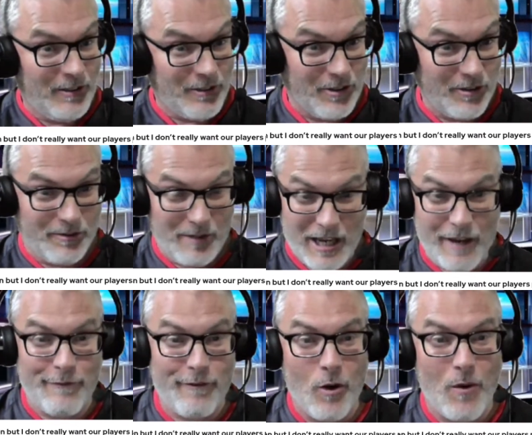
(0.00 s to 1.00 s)
to the
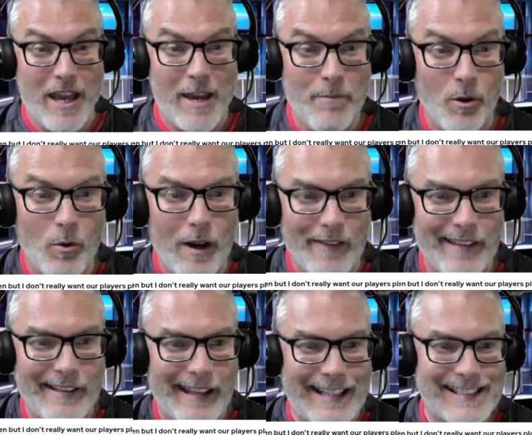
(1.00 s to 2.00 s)
Heathrow Airport, and
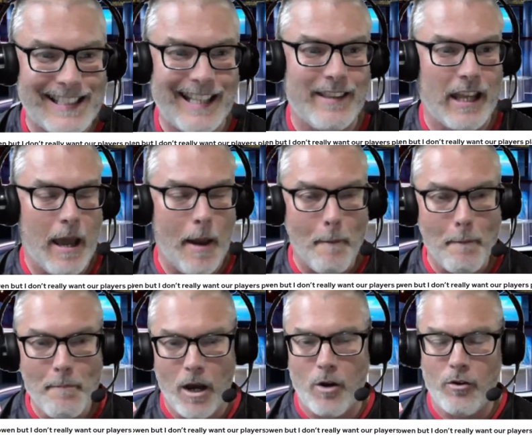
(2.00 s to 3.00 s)
then they sit there and
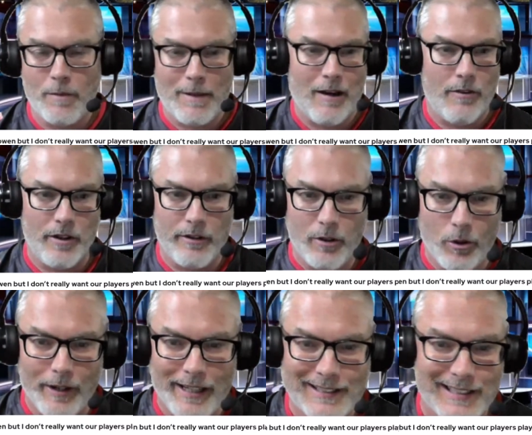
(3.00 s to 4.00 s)
moan about the
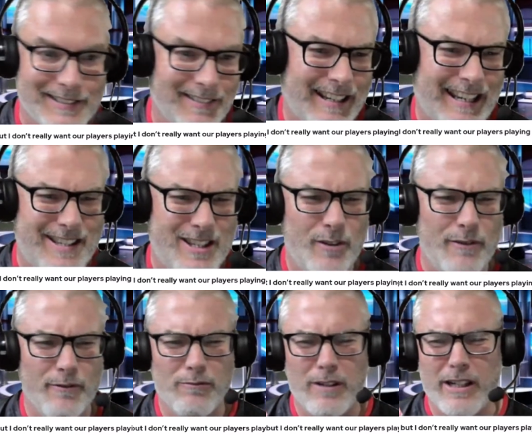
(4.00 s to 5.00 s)
noise. It's like, are you
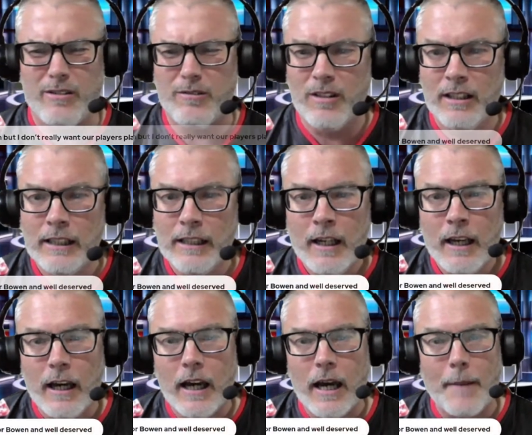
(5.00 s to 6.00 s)
for real?
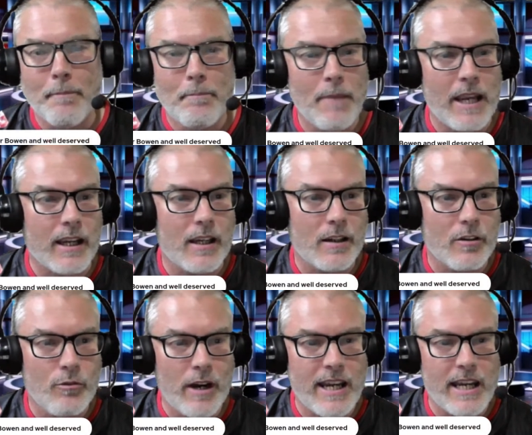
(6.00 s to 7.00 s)
Um, Mick,
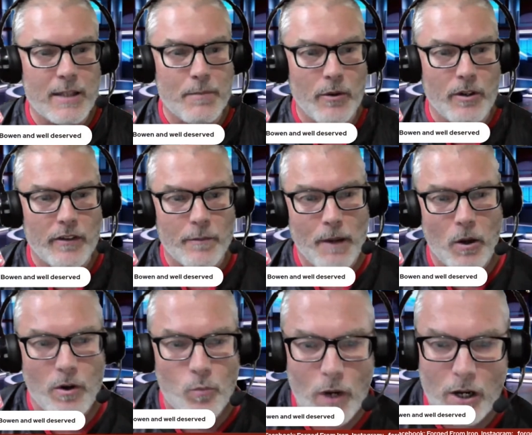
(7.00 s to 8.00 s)
great experience for
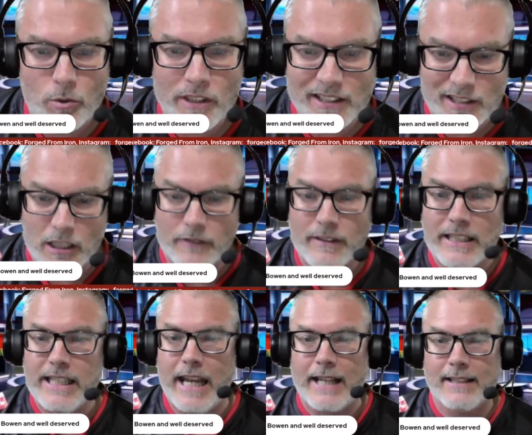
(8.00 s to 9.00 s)
Bowen. Well deserved.
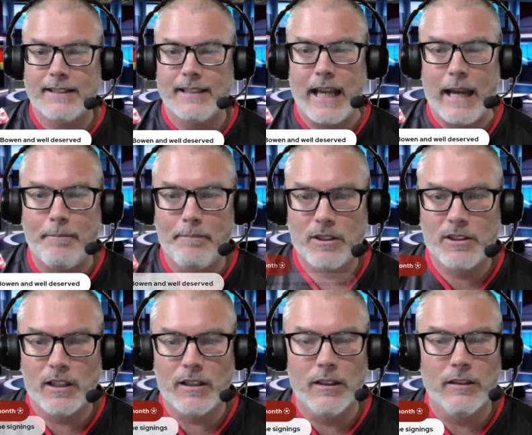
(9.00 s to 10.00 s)
Yes,
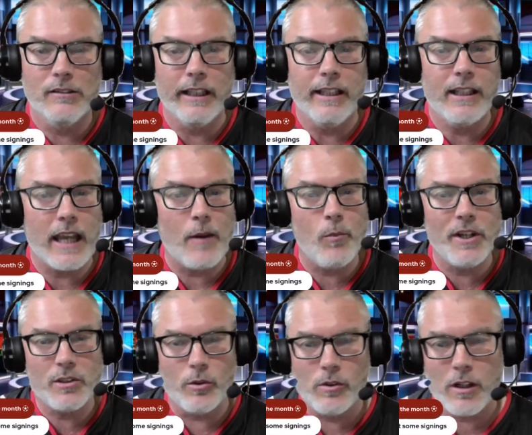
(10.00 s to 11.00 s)
absolutely. Can
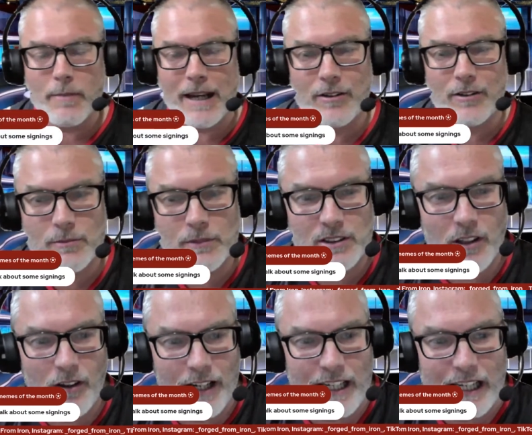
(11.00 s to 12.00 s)
we talk about some
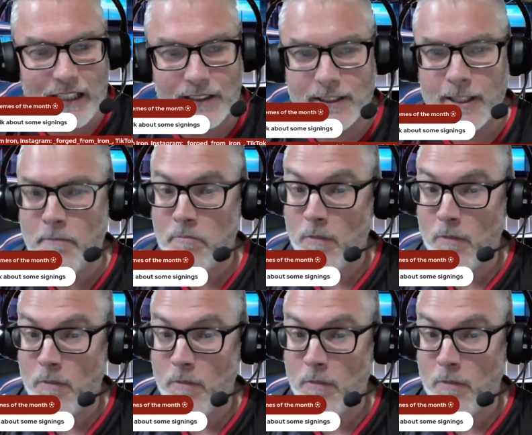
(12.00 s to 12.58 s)
signings?